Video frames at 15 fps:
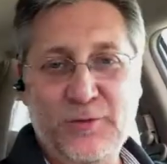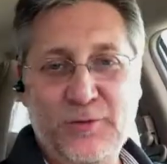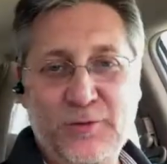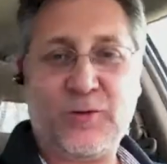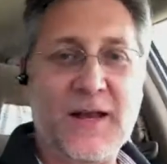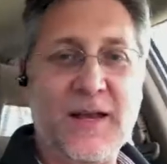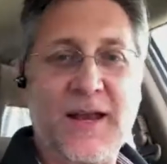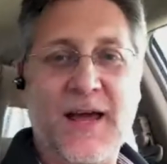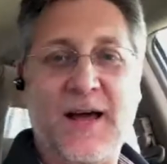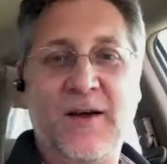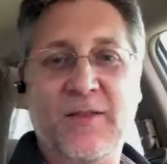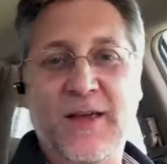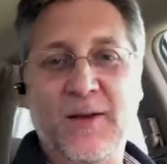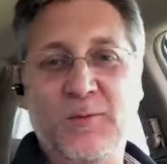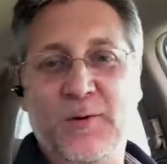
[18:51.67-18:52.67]
viewing this right
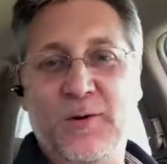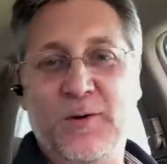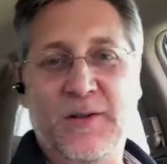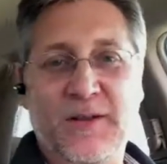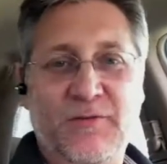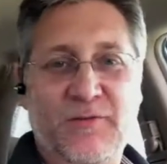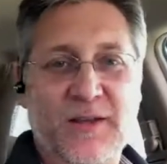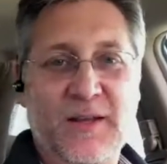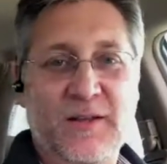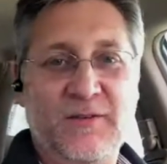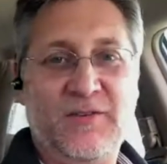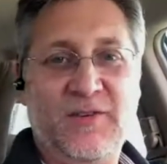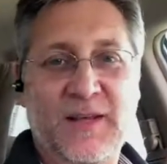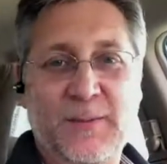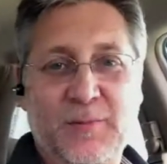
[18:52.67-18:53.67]
now, they will.
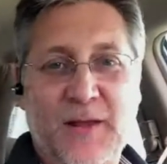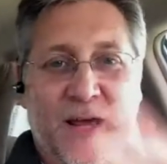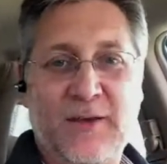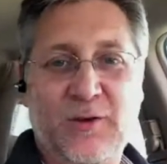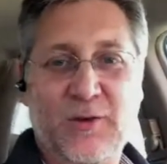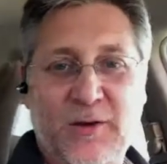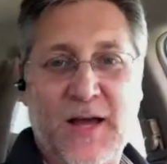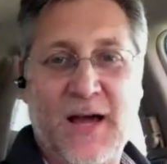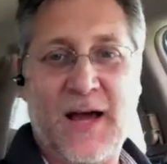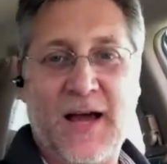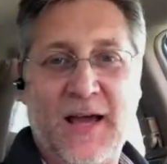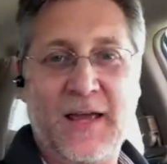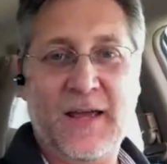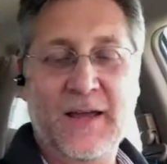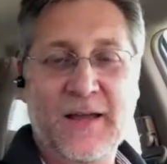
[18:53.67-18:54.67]
It seems like you and
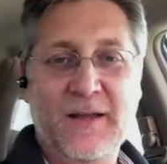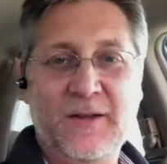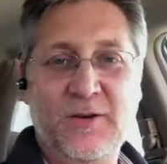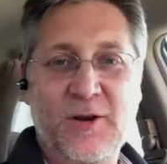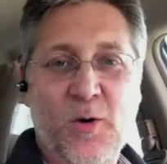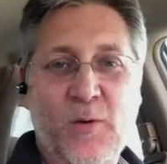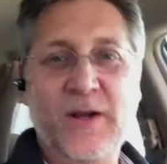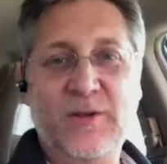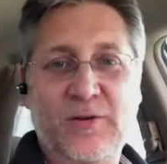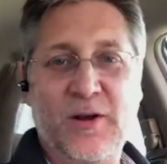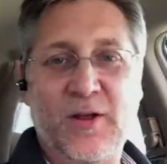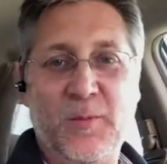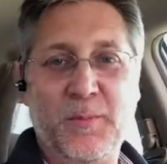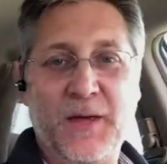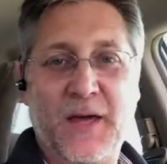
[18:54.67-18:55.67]
I know each
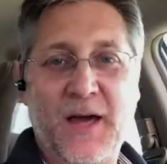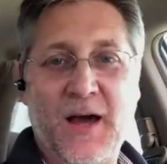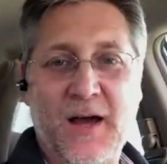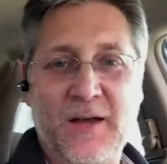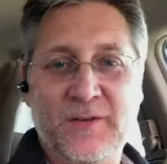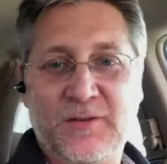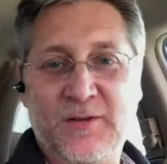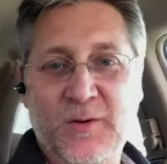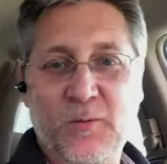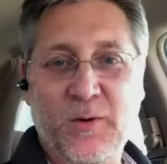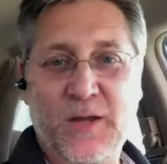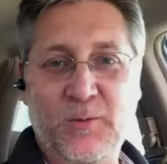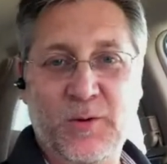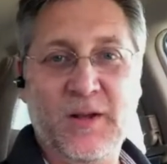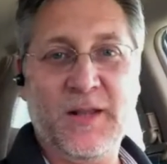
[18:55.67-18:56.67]
other because
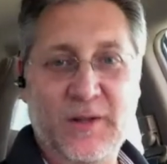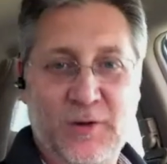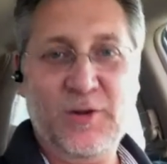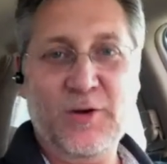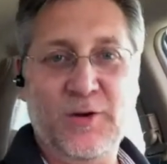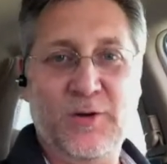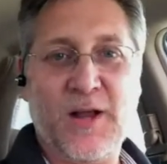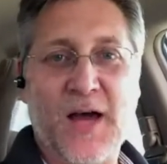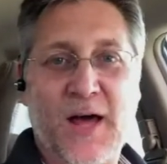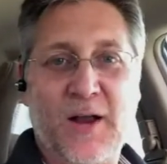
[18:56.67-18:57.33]
we really do.